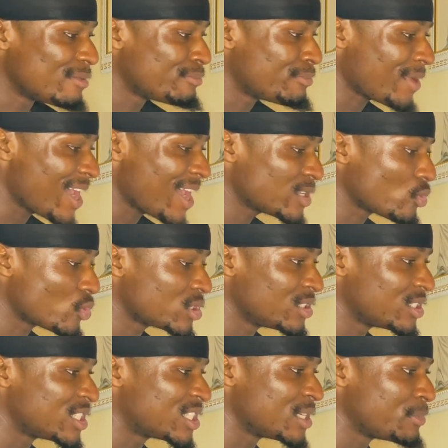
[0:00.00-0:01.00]
Price was in
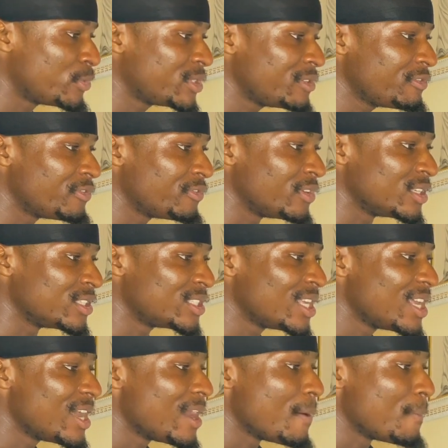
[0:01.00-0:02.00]
distributing phase,
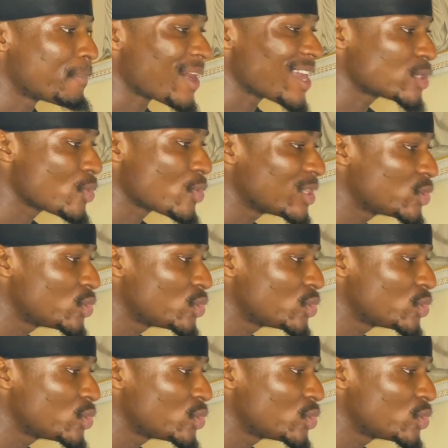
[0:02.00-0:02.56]
price went